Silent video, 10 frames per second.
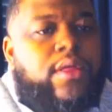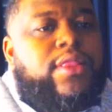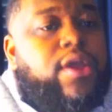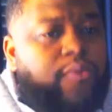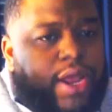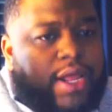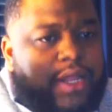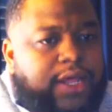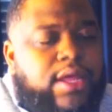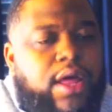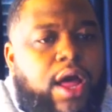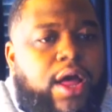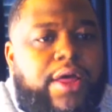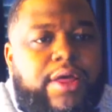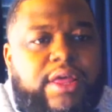theoretically,
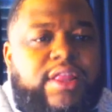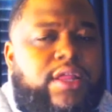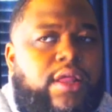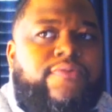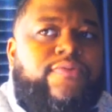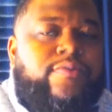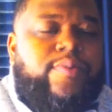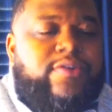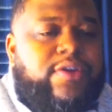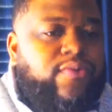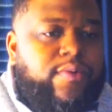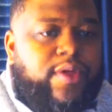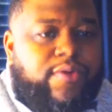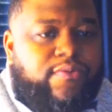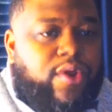if especially
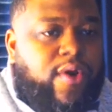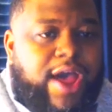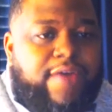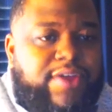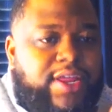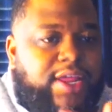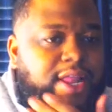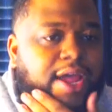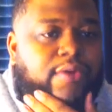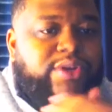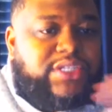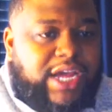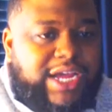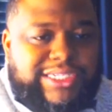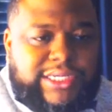if we don't have any like
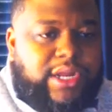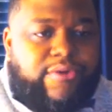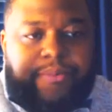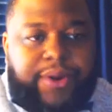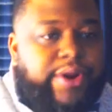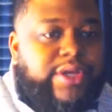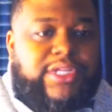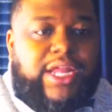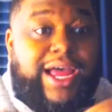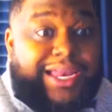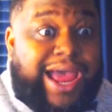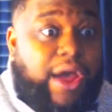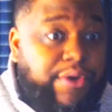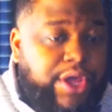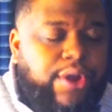recessionary periods and like a
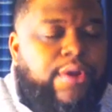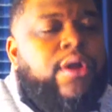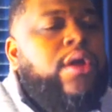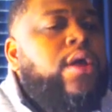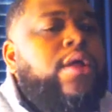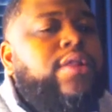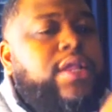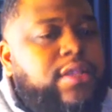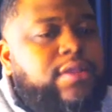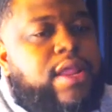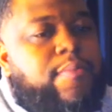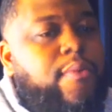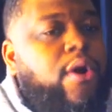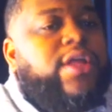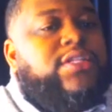down year, the
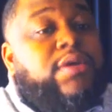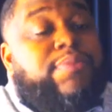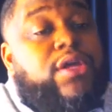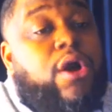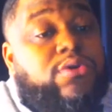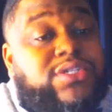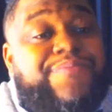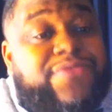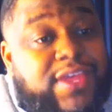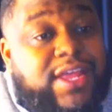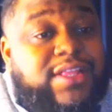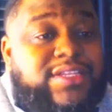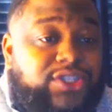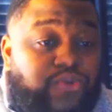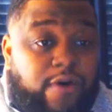market typically goes up 10 to
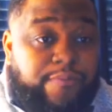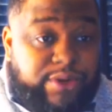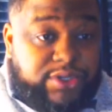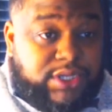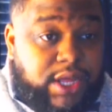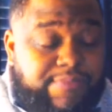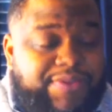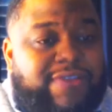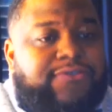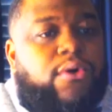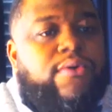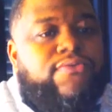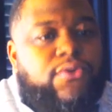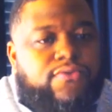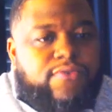12%. And so if
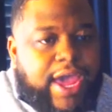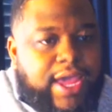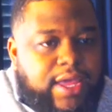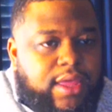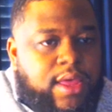you take